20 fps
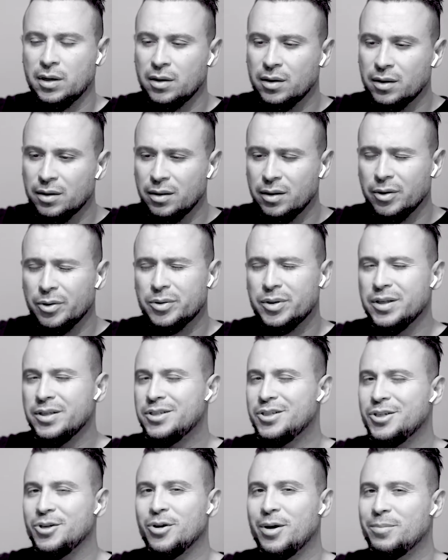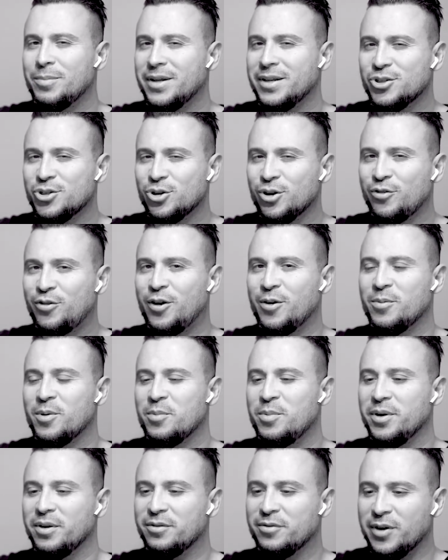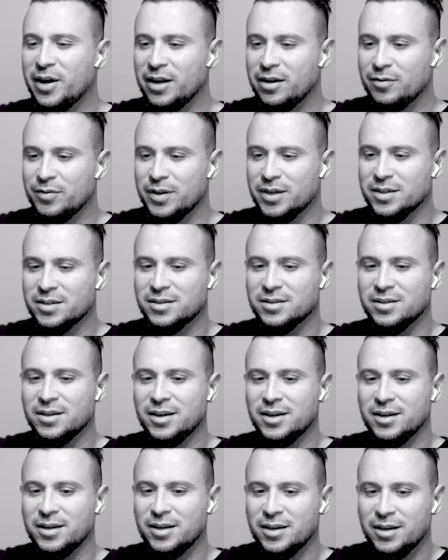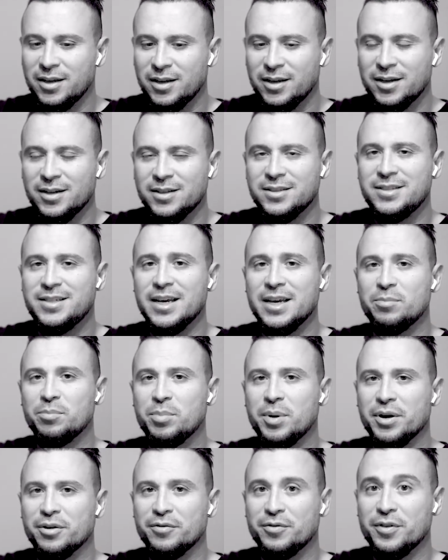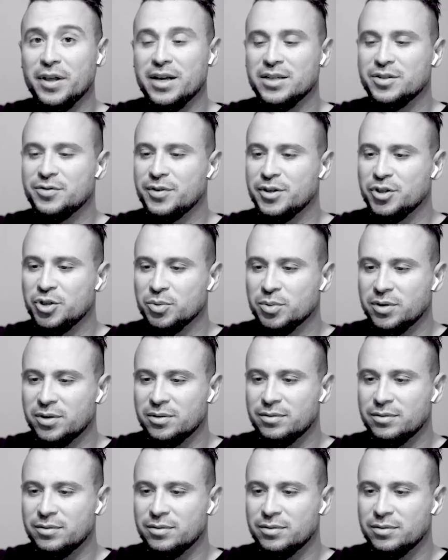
Lyrically too, I'm not sure if I'm a big fan of this Dead Butterflies visual.